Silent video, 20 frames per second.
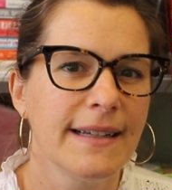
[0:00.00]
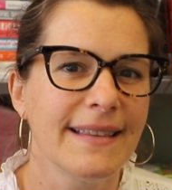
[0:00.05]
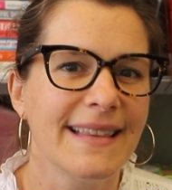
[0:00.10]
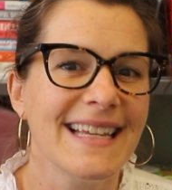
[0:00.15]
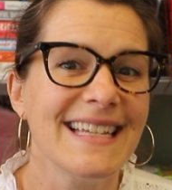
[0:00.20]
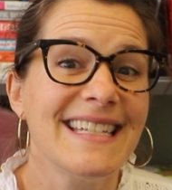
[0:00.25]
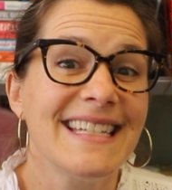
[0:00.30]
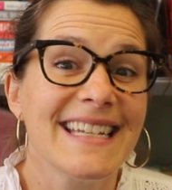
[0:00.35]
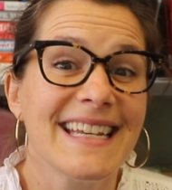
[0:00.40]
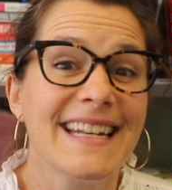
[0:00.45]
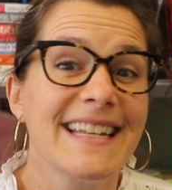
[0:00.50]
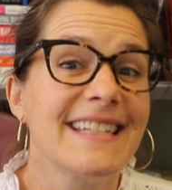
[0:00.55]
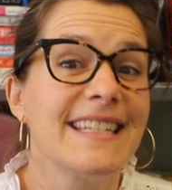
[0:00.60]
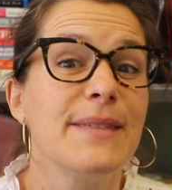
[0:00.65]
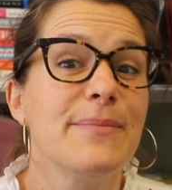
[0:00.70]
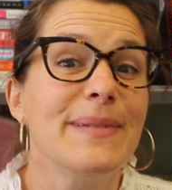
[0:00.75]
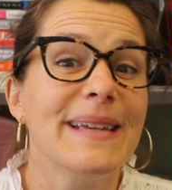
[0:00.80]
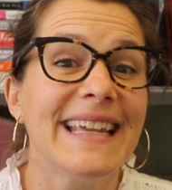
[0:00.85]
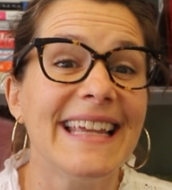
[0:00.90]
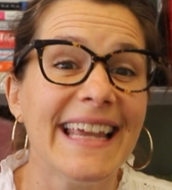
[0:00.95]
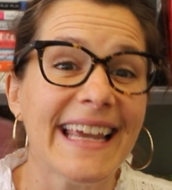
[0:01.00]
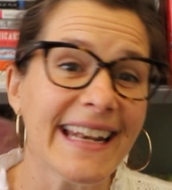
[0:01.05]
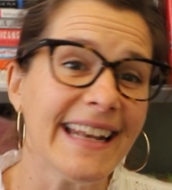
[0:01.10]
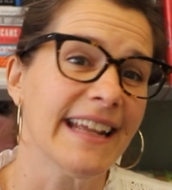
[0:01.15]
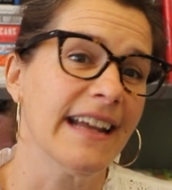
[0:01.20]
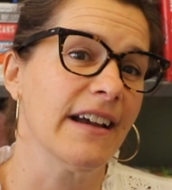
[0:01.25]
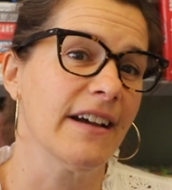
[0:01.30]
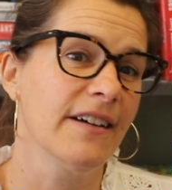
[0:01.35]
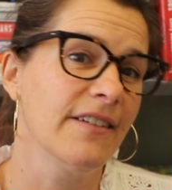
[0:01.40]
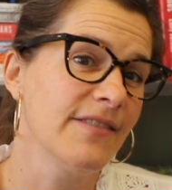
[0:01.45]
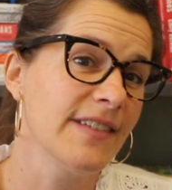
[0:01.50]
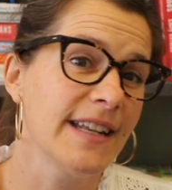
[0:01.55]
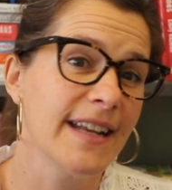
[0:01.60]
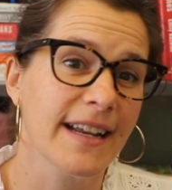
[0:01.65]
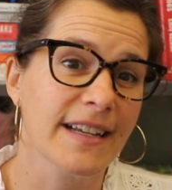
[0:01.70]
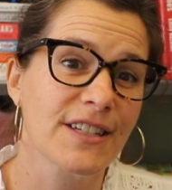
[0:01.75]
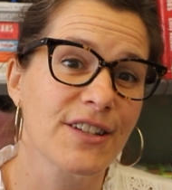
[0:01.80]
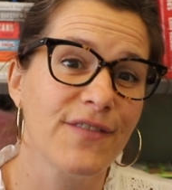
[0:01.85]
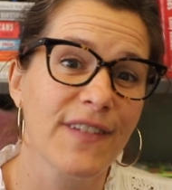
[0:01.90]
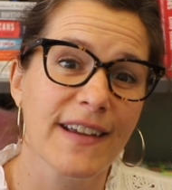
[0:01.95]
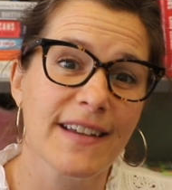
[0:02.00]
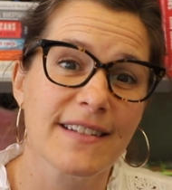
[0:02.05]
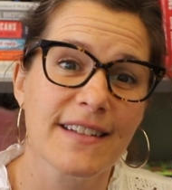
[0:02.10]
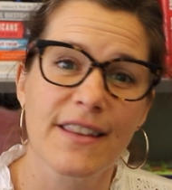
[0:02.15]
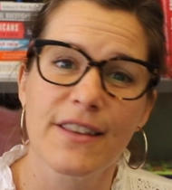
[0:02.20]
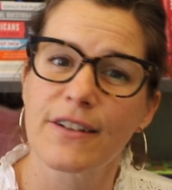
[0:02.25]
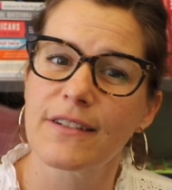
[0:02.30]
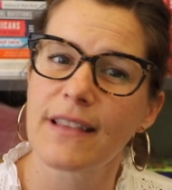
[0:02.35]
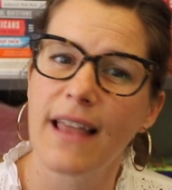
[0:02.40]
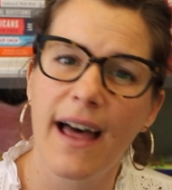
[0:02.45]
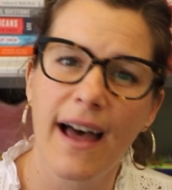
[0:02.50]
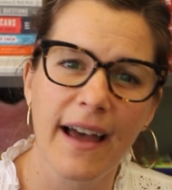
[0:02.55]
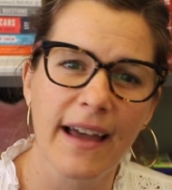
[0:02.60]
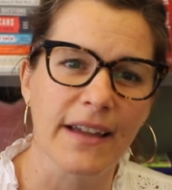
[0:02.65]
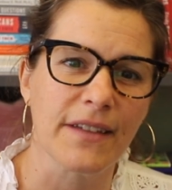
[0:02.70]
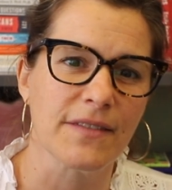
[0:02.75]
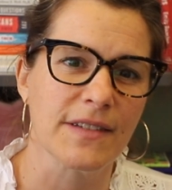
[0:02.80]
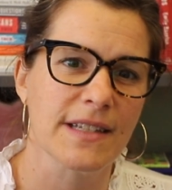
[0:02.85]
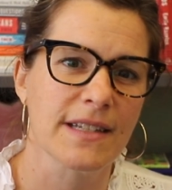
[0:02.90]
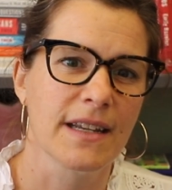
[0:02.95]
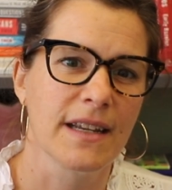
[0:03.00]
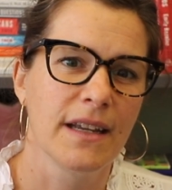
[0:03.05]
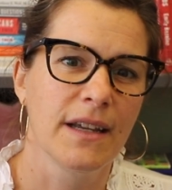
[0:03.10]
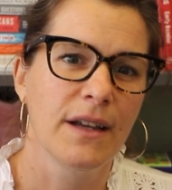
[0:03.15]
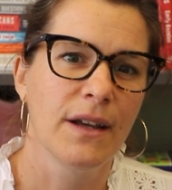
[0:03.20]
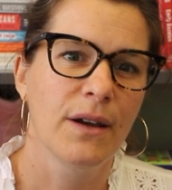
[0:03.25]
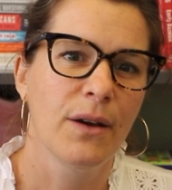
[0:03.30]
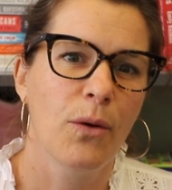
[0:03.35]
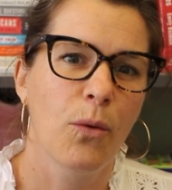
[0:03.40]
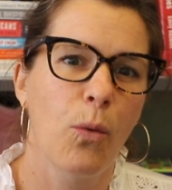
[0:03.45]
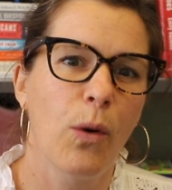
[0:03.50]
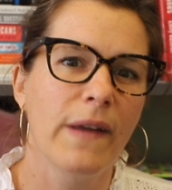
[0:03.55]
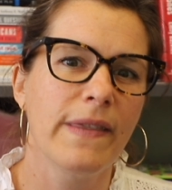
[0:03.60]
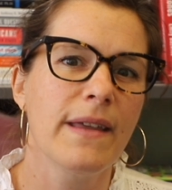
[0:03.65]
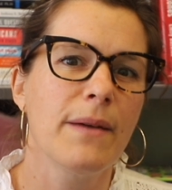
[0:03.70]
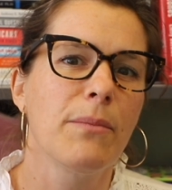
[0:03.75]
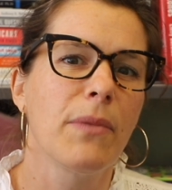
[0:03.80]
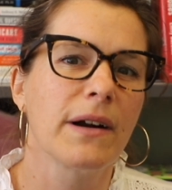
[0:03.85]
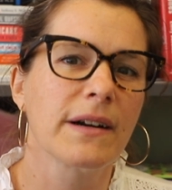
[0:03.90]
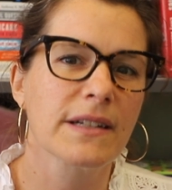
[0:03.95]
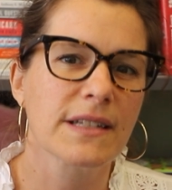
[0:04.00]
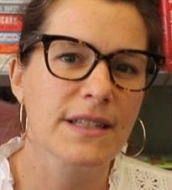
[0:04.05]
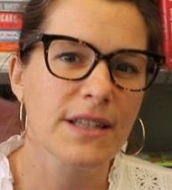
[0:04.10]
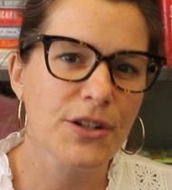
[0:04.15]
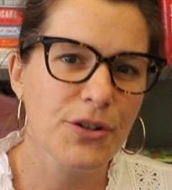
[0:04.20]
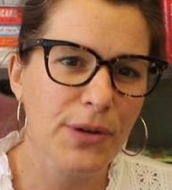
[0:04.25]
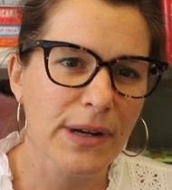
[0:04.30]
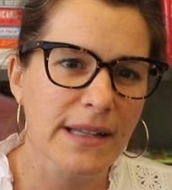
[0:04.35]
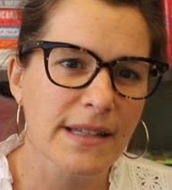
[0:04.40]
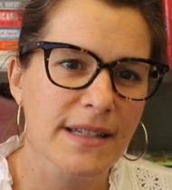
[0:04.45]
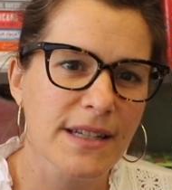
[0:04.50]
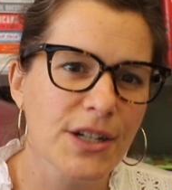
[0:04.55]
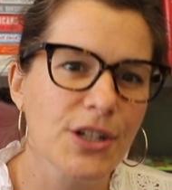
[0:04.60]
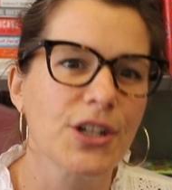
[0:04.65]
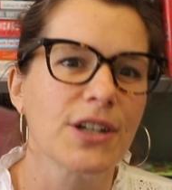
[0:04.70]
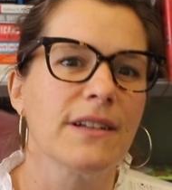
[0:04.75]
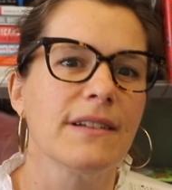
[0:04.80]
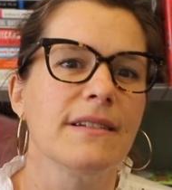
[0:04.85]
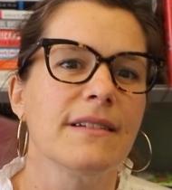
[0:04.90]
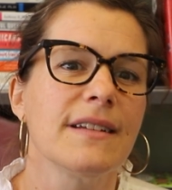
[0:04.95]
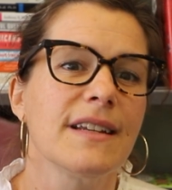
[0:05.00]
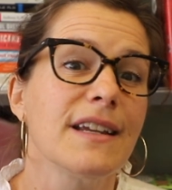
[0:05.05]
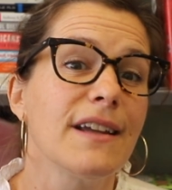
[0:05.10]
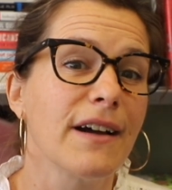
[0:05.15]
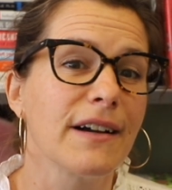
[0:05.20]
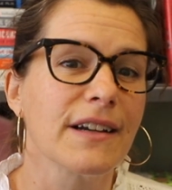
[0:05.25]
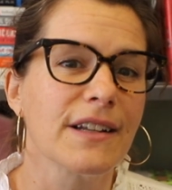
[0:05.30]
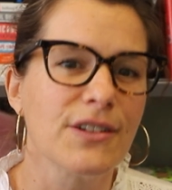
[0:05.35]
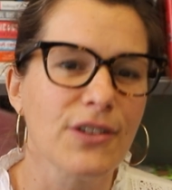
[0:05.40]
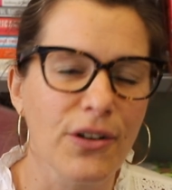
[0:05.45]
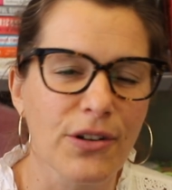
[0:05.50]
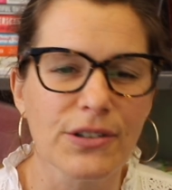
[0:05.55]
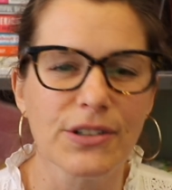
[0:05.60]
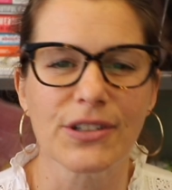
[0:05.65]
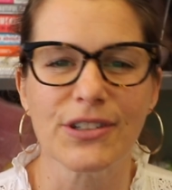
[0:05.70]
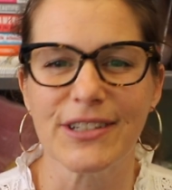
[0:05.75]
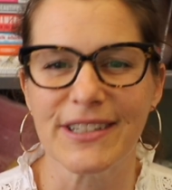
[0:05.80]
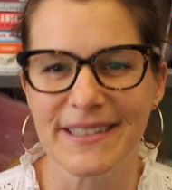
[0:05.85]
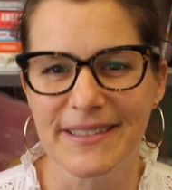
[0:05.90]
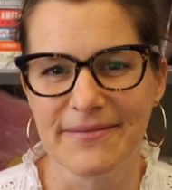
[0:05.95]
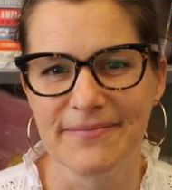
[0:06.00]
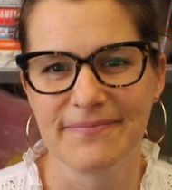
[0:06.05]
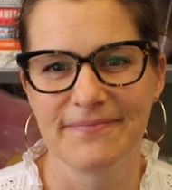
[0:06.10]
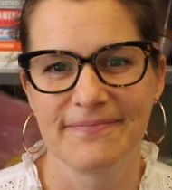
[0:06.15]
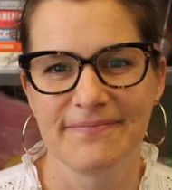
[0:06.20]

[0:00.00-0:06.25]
They see it as the beginning of the next phase in their lives, one that marks the transition to young adulthood.